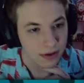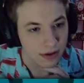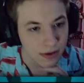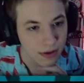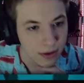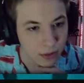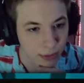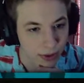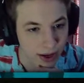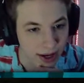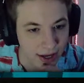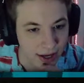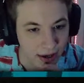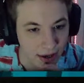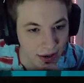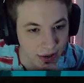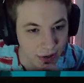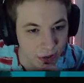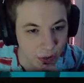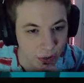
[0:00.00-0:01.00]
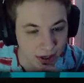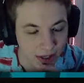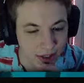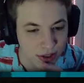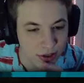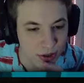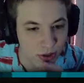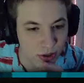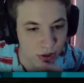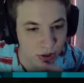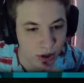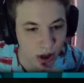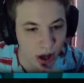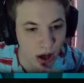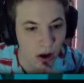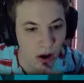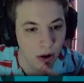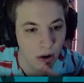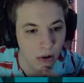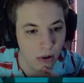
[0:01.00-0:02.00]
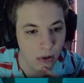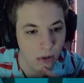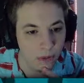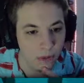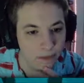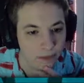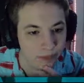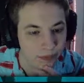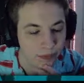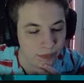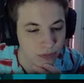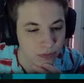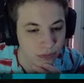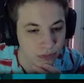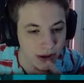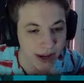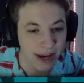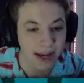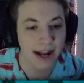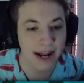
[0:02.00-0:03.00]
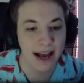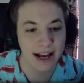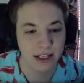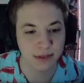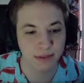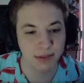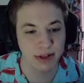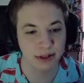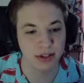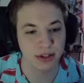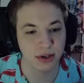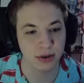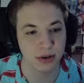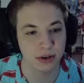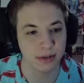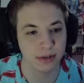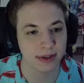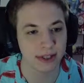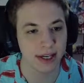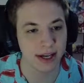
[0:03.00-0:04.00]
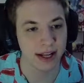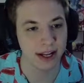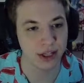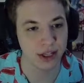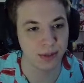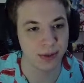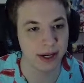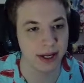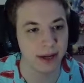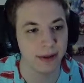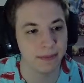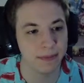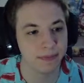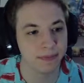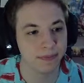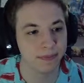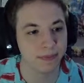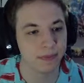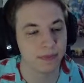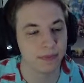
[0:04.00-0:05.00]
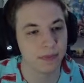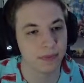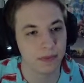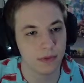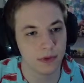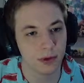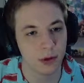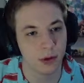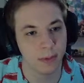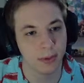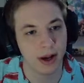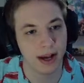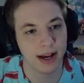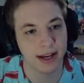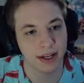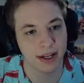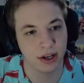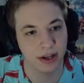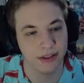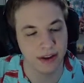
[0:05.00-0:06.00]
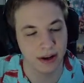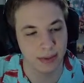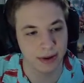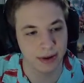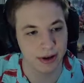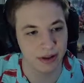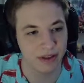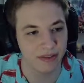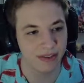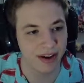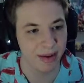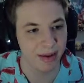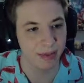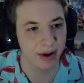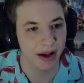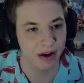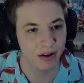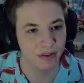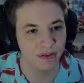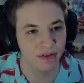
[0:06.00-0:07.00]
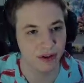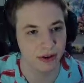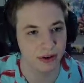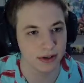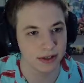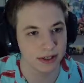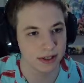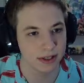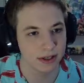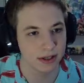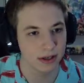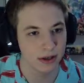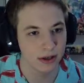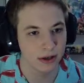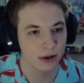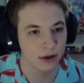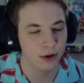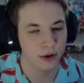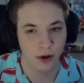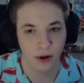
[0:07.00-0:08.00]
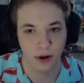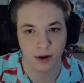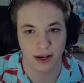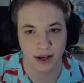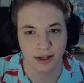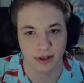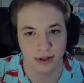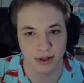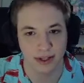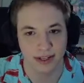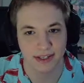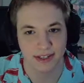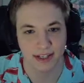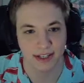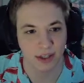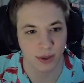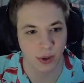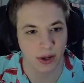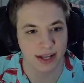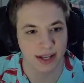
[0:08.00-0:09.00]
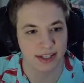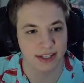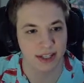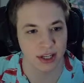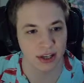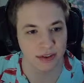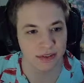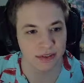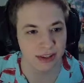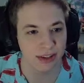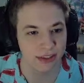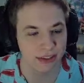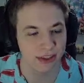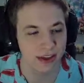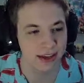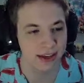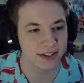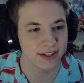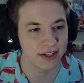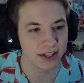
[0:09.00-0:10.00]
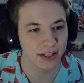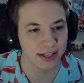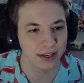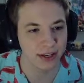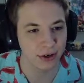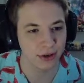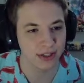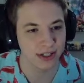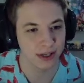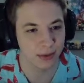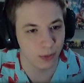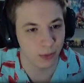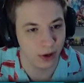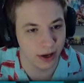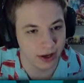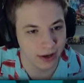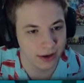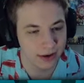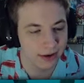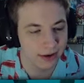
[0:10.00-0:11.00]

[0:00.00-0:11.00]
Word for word: Wait, quest goal, oh... It has plus 200% HP. Well, probably good that I'm killing the vampire first. Okay, so let's see. So I guess the, the thing is to kill someone.